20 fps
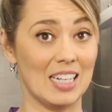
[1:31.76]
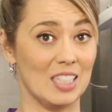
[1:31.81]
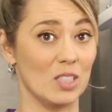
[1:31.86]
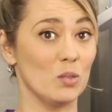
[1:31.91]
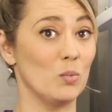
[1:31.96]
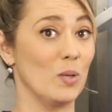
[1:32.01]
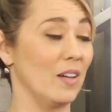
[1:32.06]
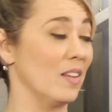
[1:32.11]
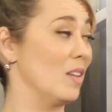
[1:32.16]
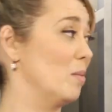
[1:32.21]
like to
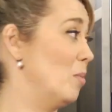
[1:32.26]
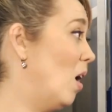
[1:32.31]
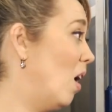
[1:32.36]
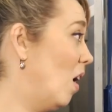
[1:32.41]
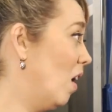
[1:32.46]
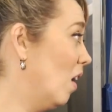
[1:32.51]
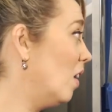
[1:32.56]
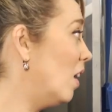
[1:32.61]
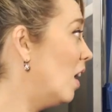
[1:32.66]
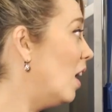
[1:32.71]
wear them
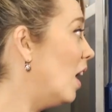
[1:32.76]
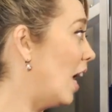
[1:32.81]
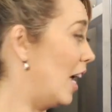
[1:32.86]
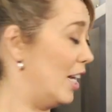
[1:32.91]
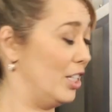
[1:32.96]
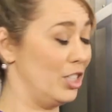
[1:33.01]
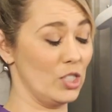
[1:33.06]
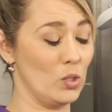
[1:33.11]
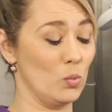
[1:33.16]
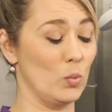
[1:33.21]
all
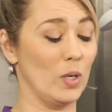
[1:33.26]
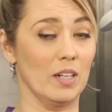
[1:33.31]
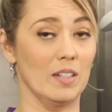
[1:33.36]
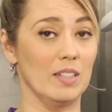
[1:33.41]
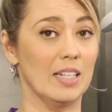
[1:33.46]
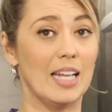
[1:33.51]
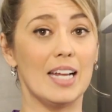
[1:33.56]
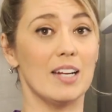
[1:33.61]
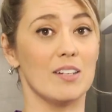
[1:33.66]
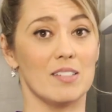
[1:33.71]
and just wear
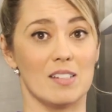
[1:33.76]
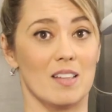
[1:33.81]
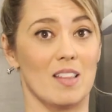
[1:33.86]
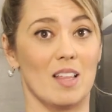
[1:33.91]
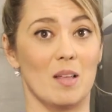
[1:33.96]
layers